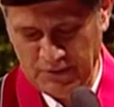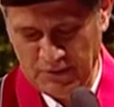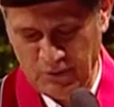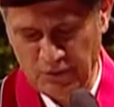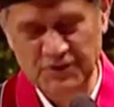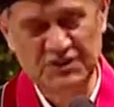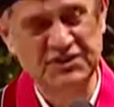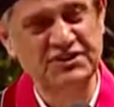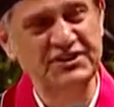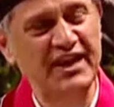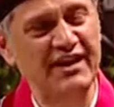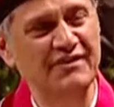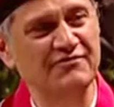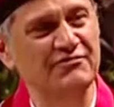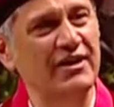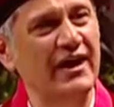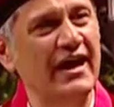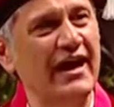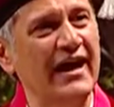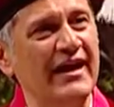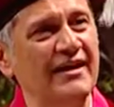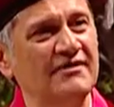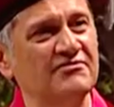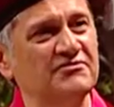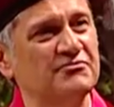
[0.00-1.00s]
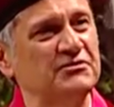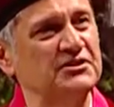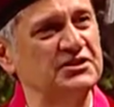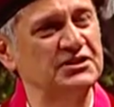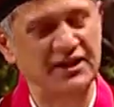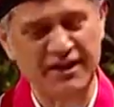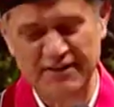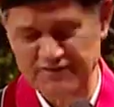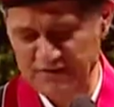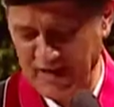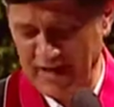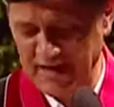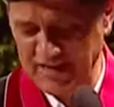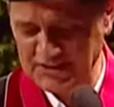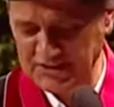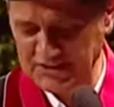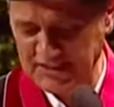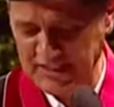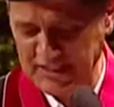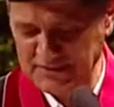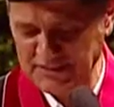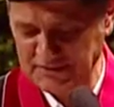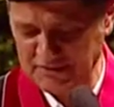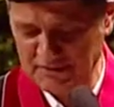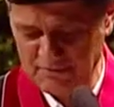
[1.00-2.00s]
We saved lives, we saved
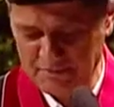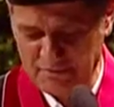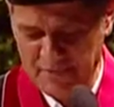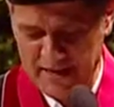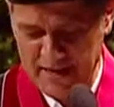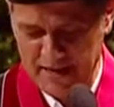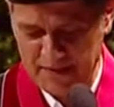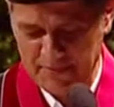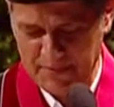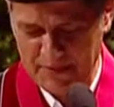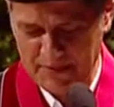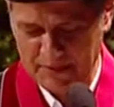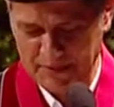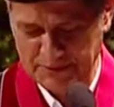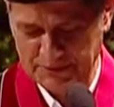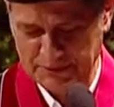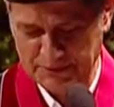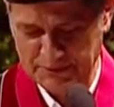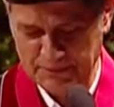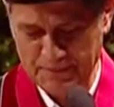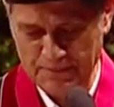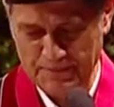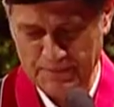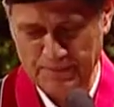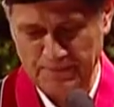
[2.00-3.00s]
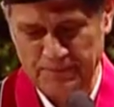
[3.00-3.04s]
eyesights of babies,